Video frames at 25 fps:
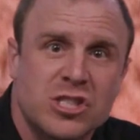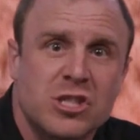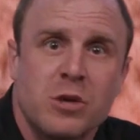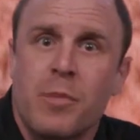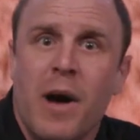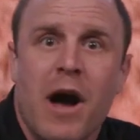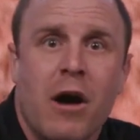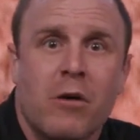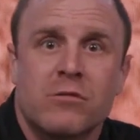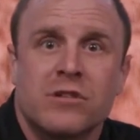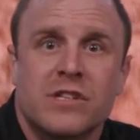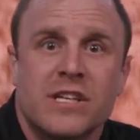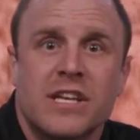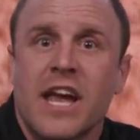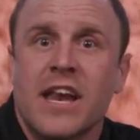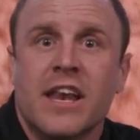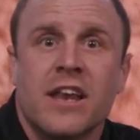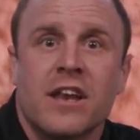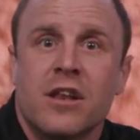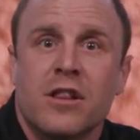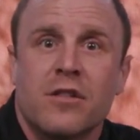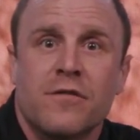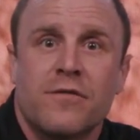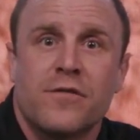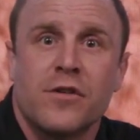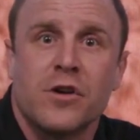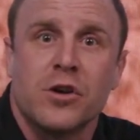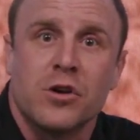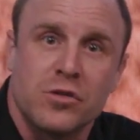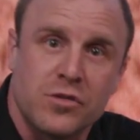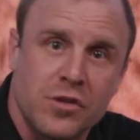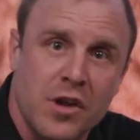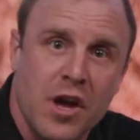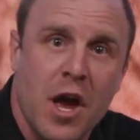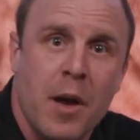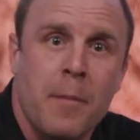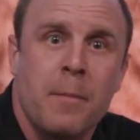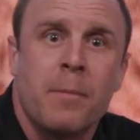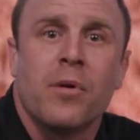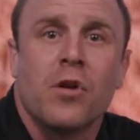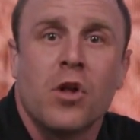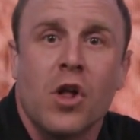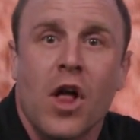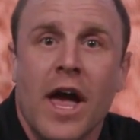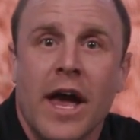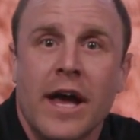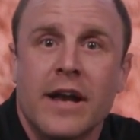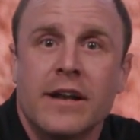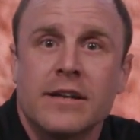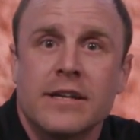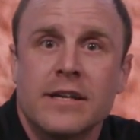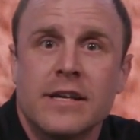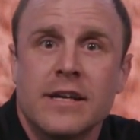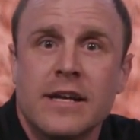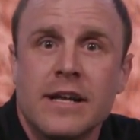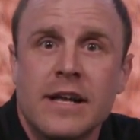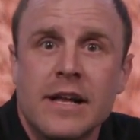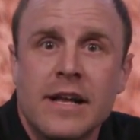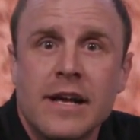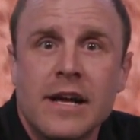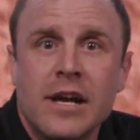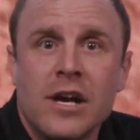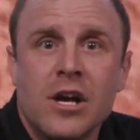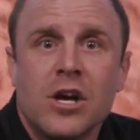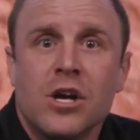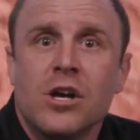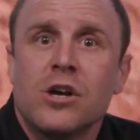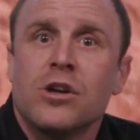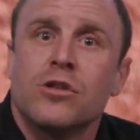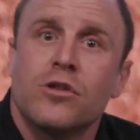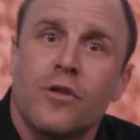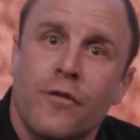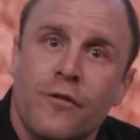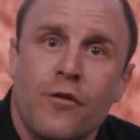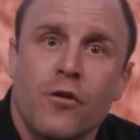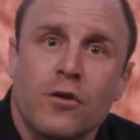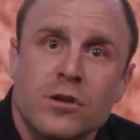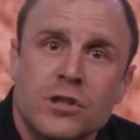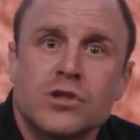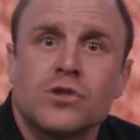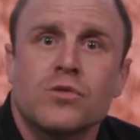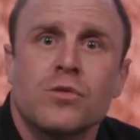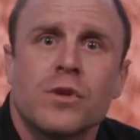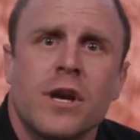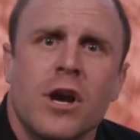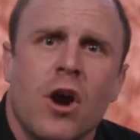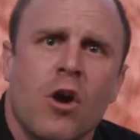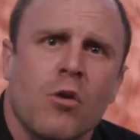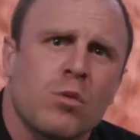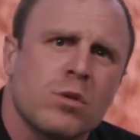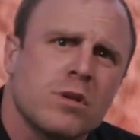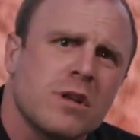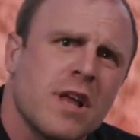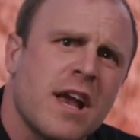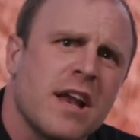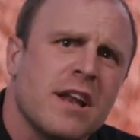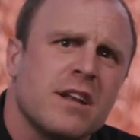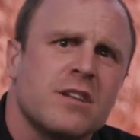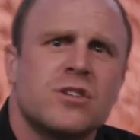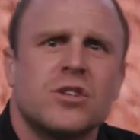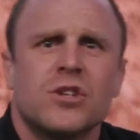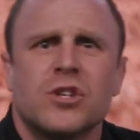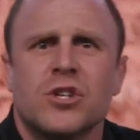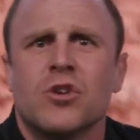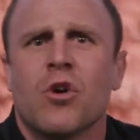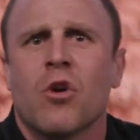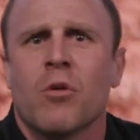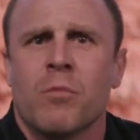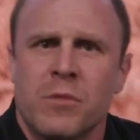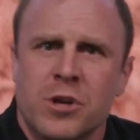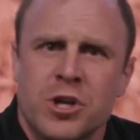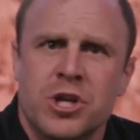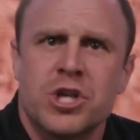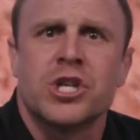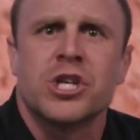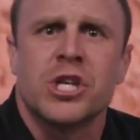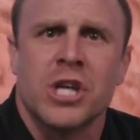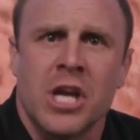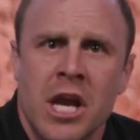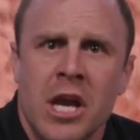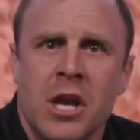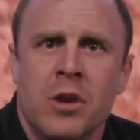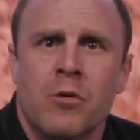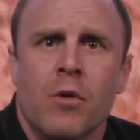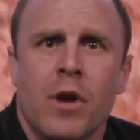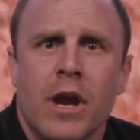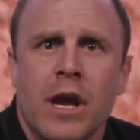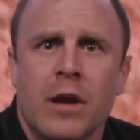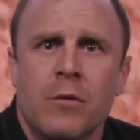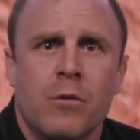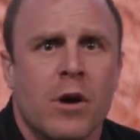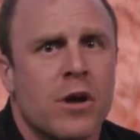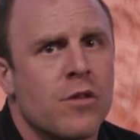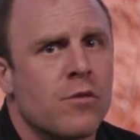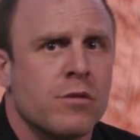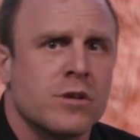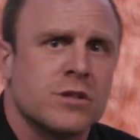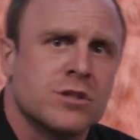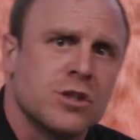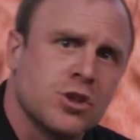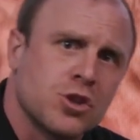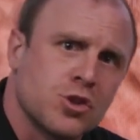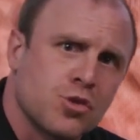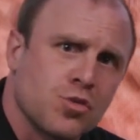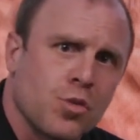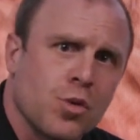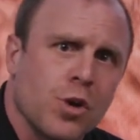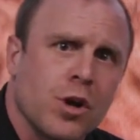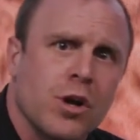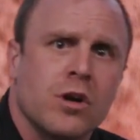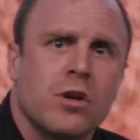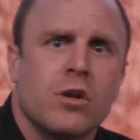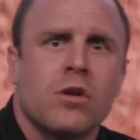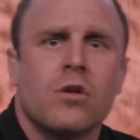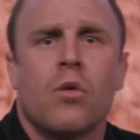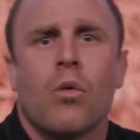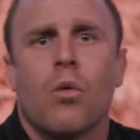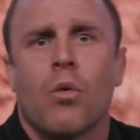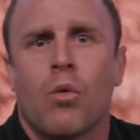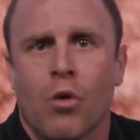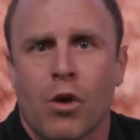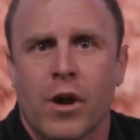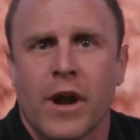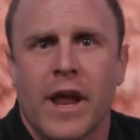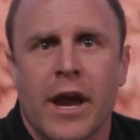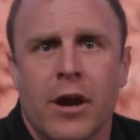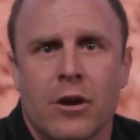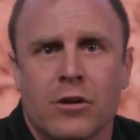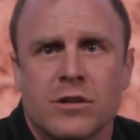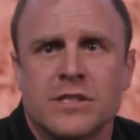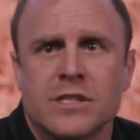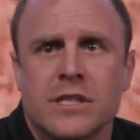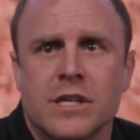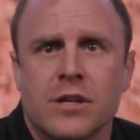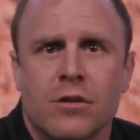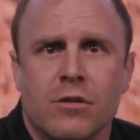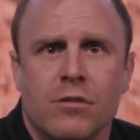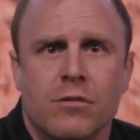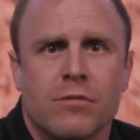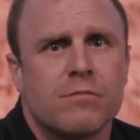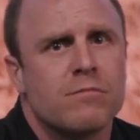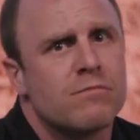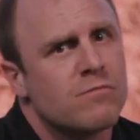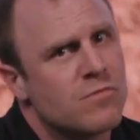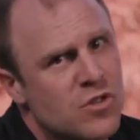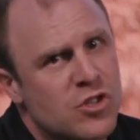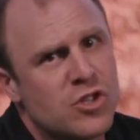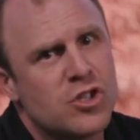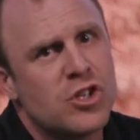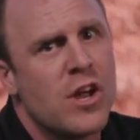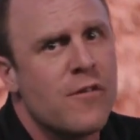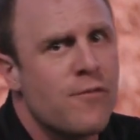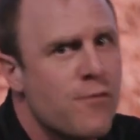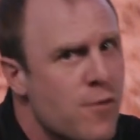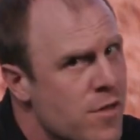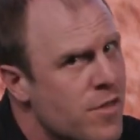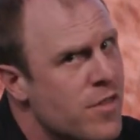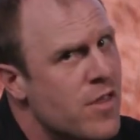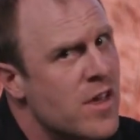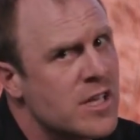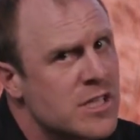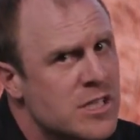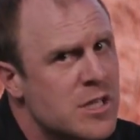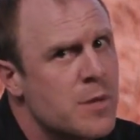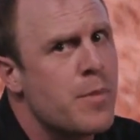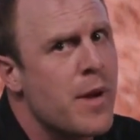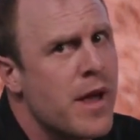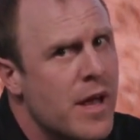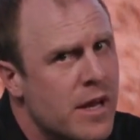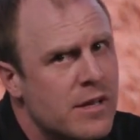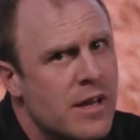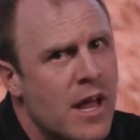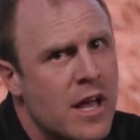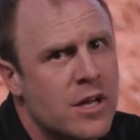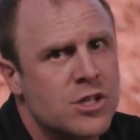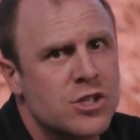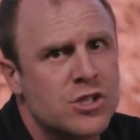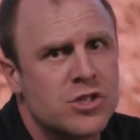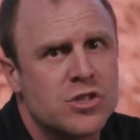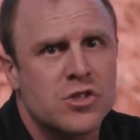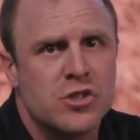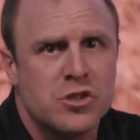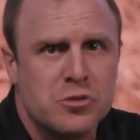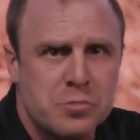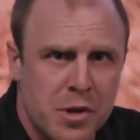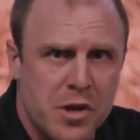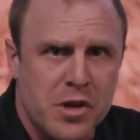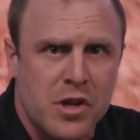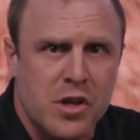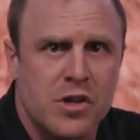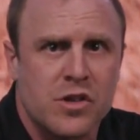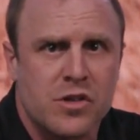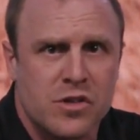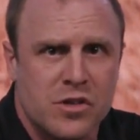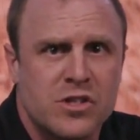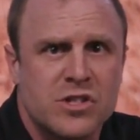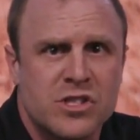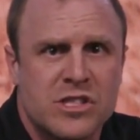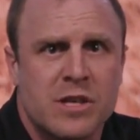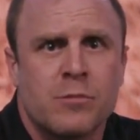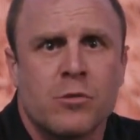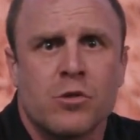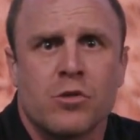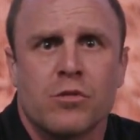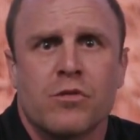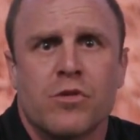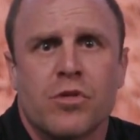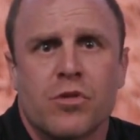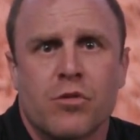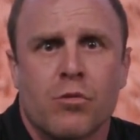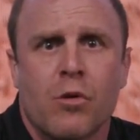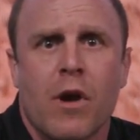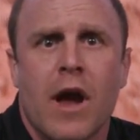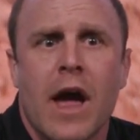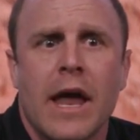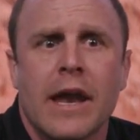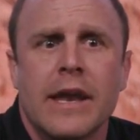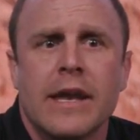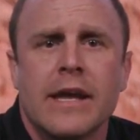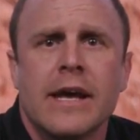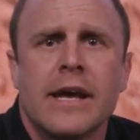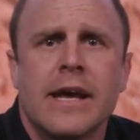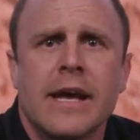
about to get into the field and plant. The first 3 are related to your machinery, whether it's a drill or an air seeder. Different things to pay attention to, but similar thread.